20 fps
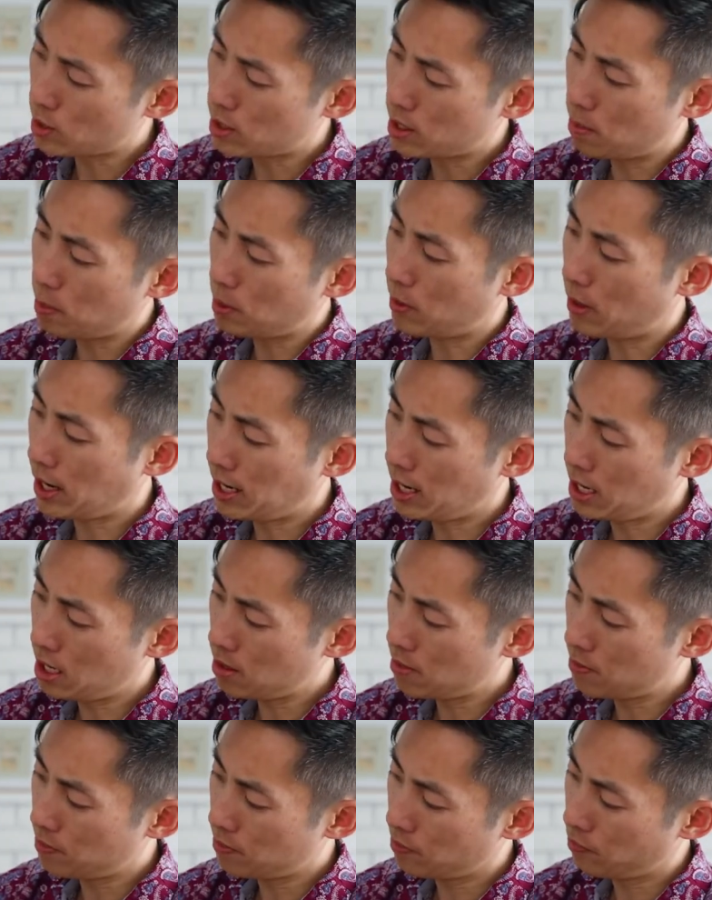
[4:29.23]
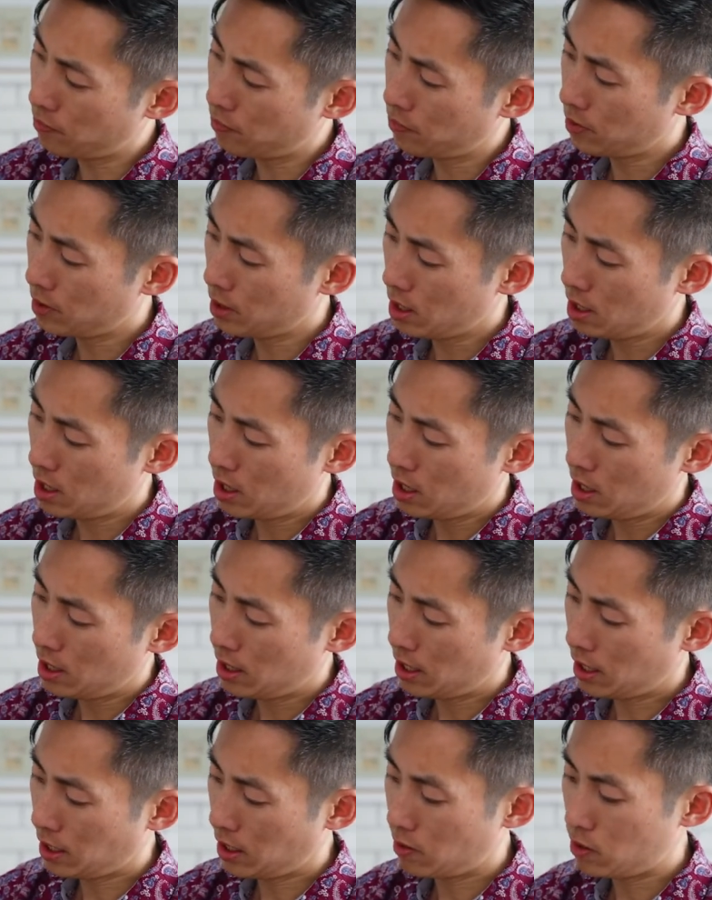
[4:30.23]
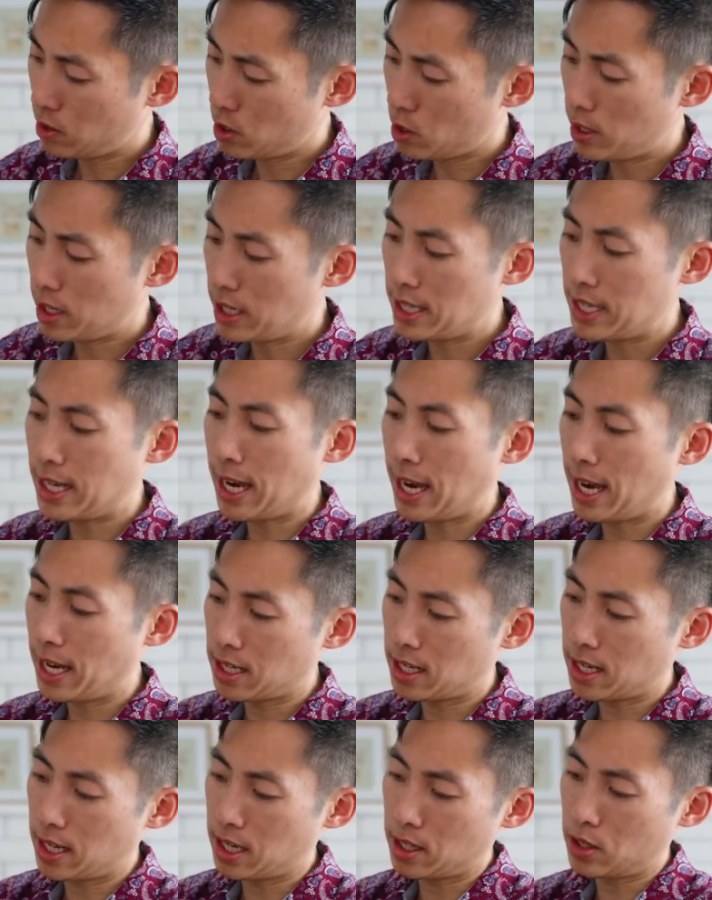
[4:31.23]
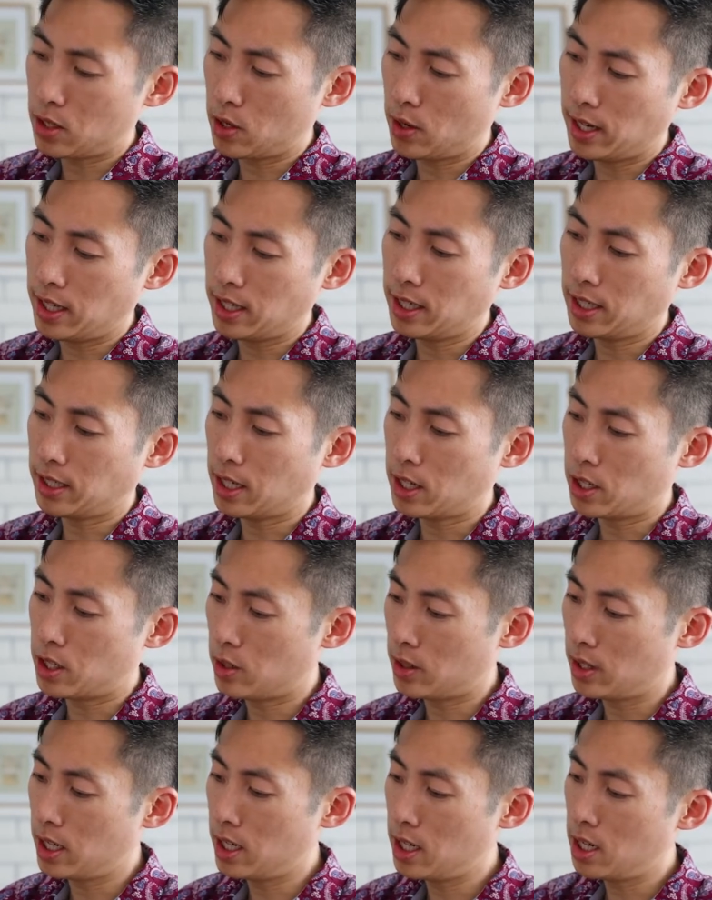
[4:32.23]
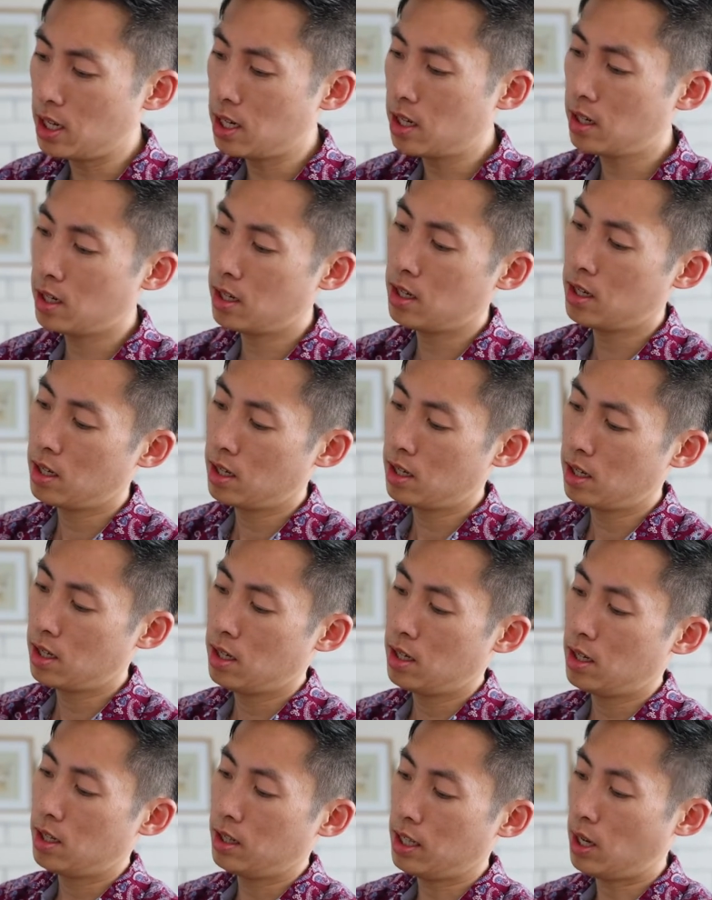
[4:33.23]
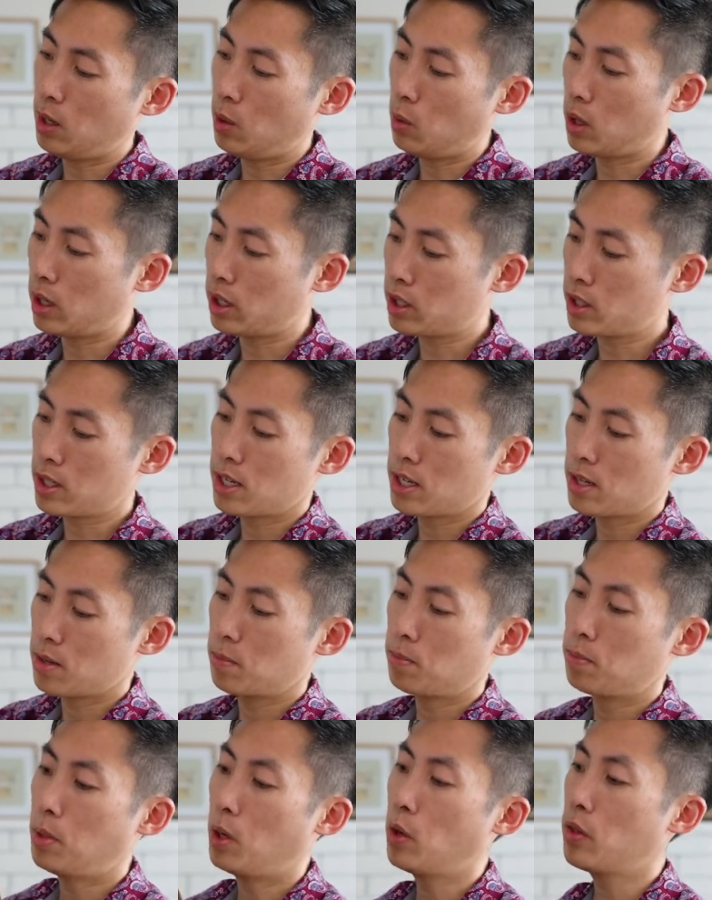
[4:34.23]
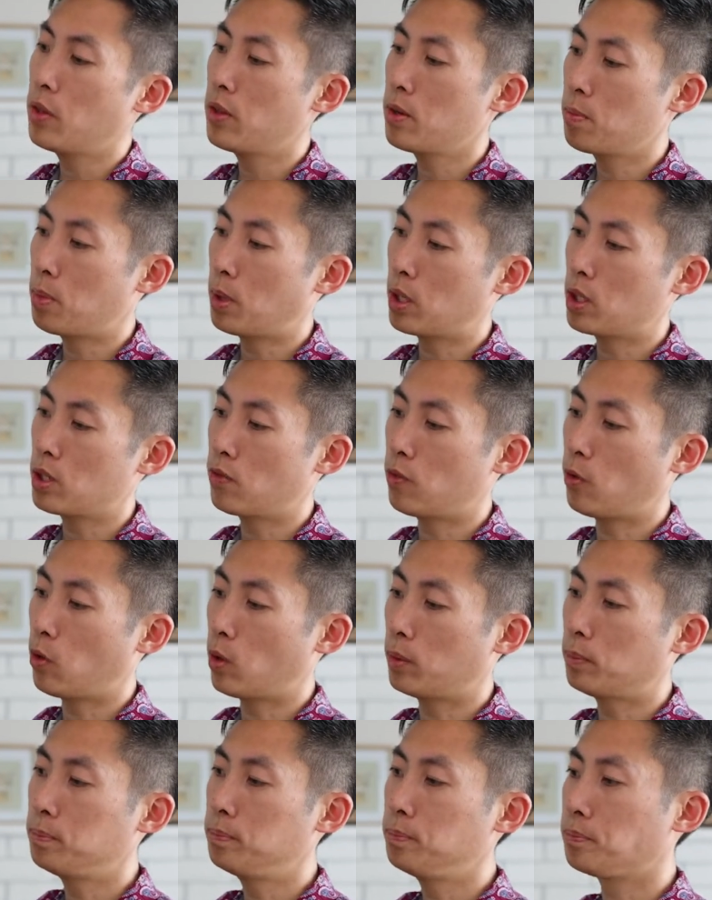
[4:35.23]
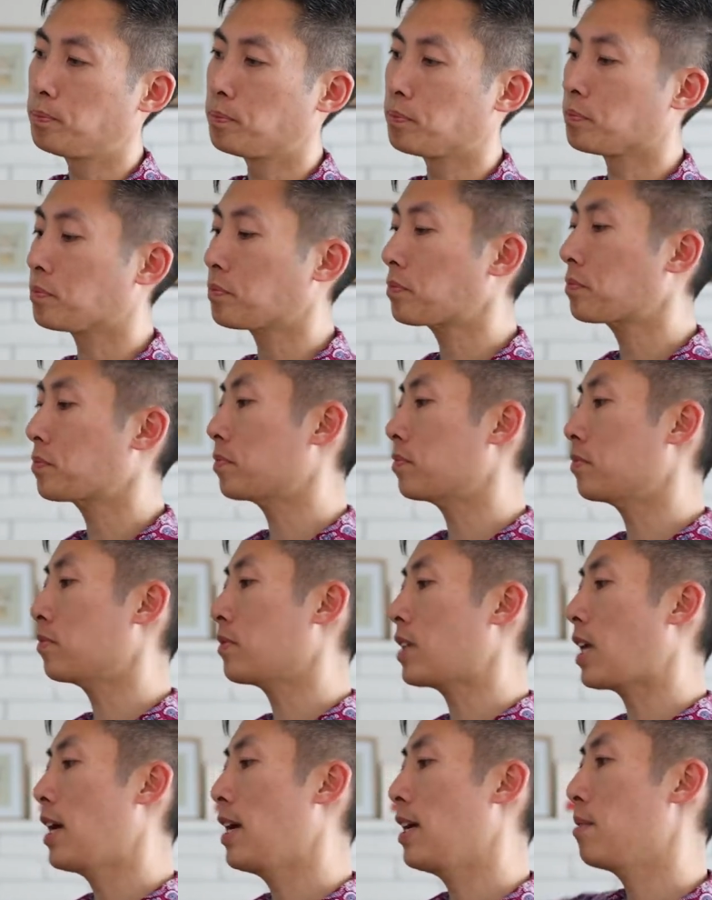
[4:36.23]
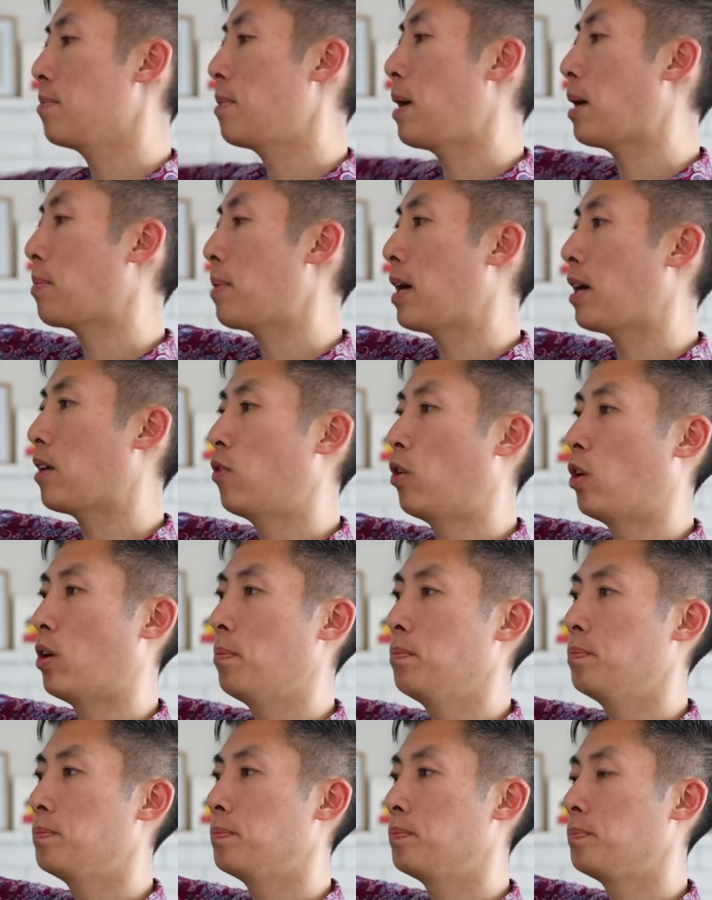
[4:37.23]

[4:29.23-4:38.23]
a zipper right here that gives you easy access to anything that you need. That works both in purse form and in backpack form.